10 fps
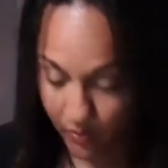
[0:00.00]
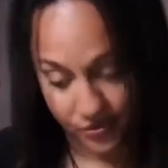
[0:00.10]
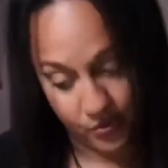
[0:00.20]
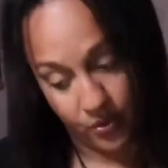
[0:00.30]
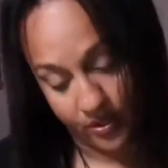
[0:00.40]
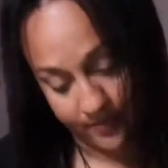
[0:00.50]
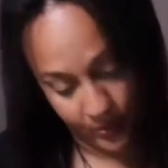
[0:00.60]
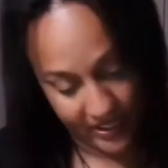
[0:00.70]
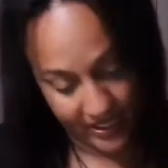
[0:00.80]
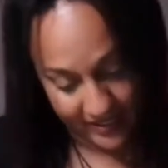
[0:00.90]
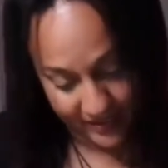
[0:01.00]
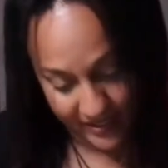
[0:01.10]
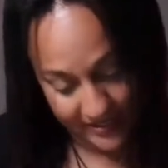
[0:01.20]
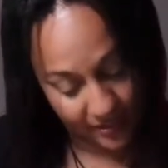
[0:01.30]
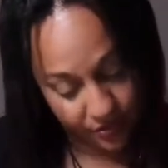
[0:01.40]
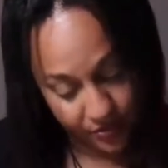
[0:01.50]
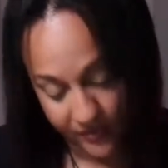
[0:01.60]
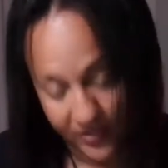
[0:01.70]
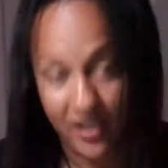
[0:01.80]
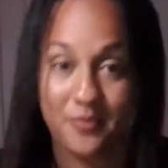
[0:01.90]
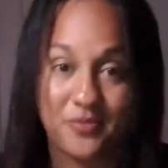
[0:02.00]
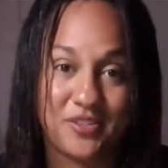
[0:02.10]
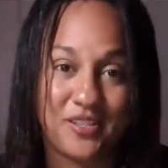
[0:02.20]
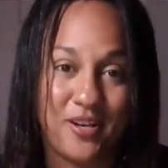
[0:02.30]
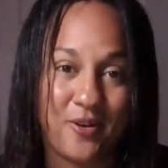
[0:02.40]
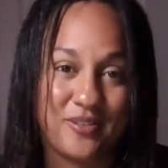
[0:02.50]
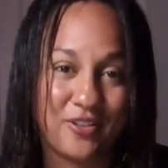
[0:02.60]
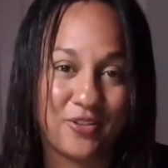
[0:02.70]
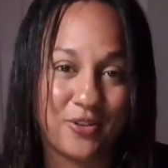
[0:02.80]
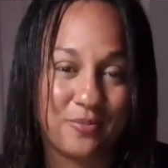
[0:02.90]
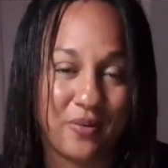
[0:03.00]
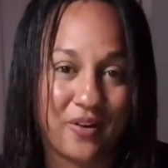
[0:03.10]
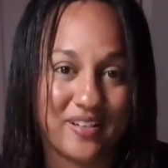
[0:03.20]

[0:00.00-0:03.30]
sort of. We got it. It's a Three of Cups. You know, it's a third party